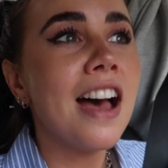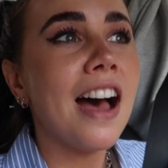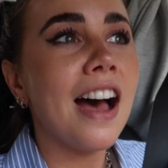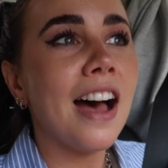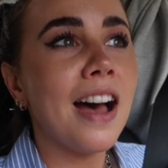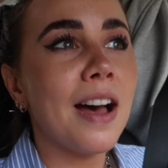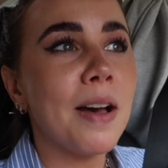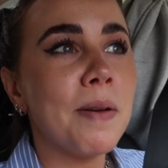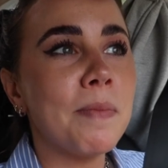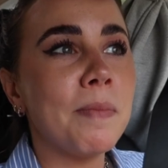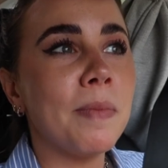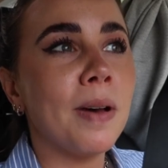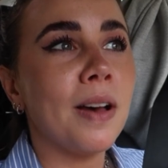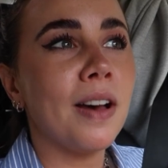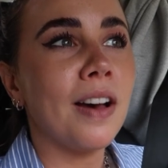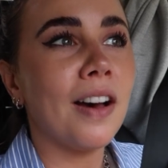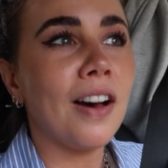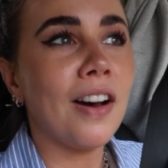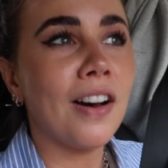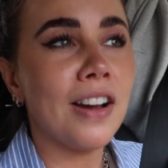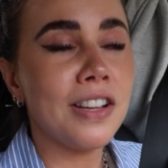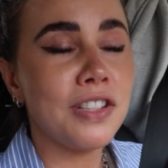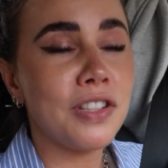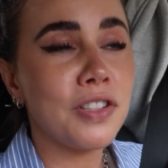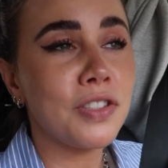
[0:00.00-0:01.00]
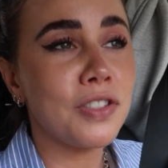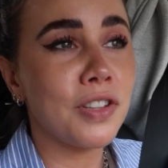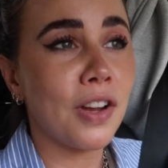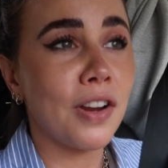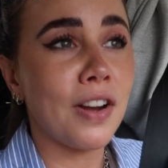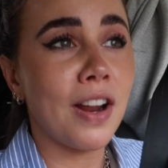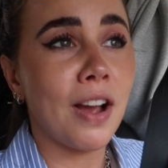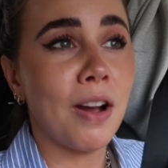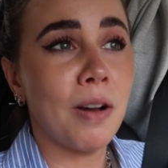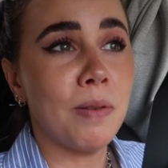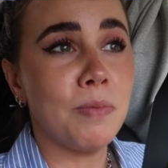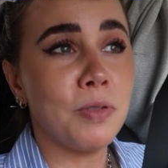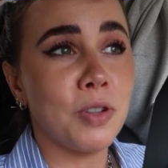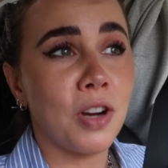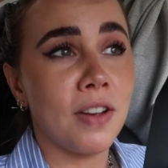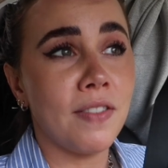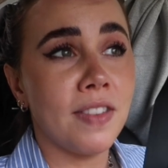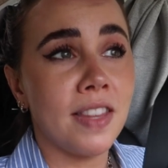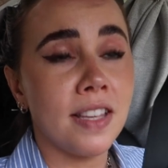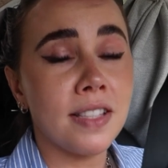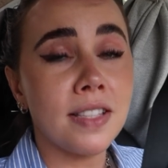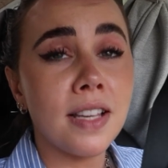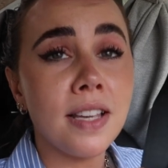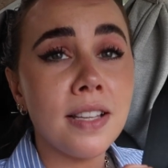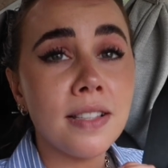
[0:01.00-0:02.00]
I just don't know how I'm driving
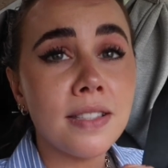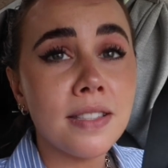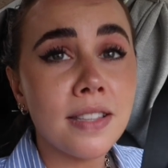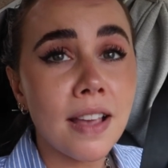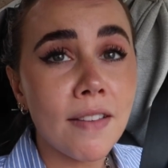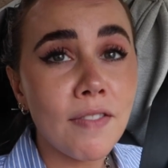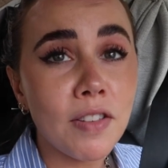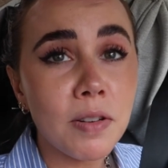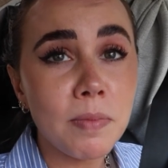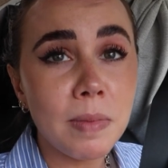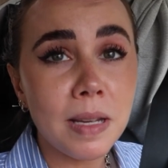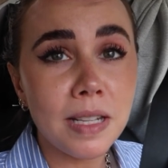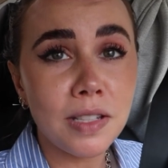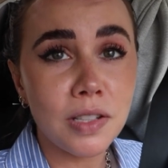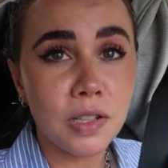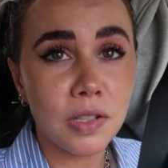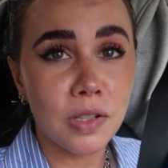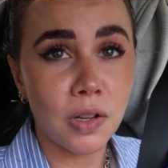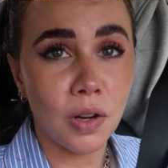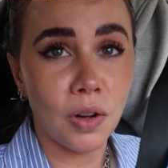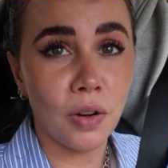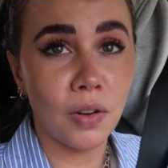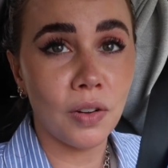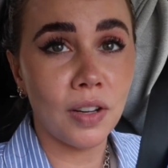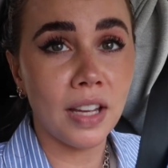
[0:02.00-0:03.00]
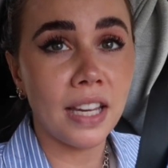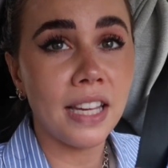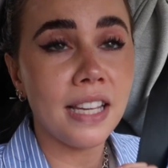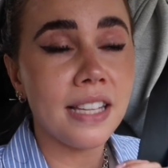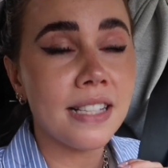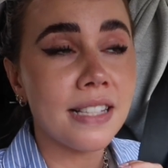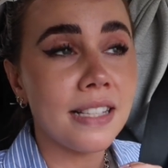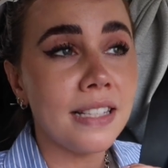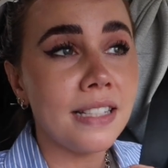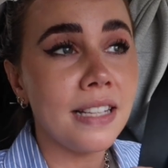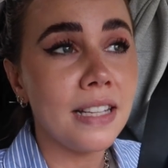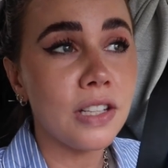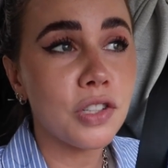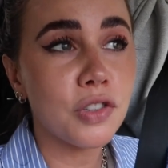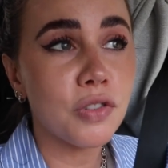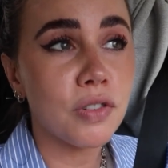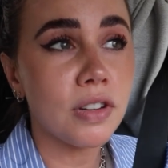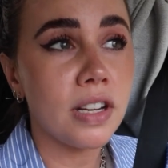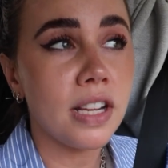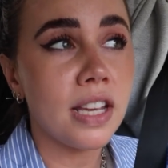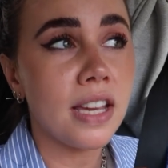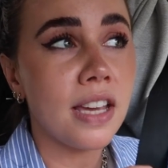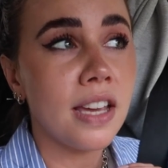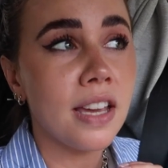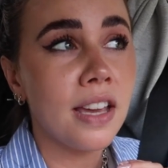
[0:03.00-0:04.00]
this. It's 7 meters long. It is
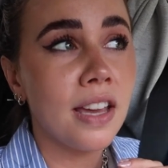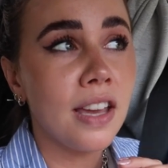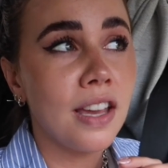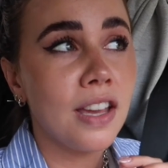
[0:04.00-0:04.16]
literally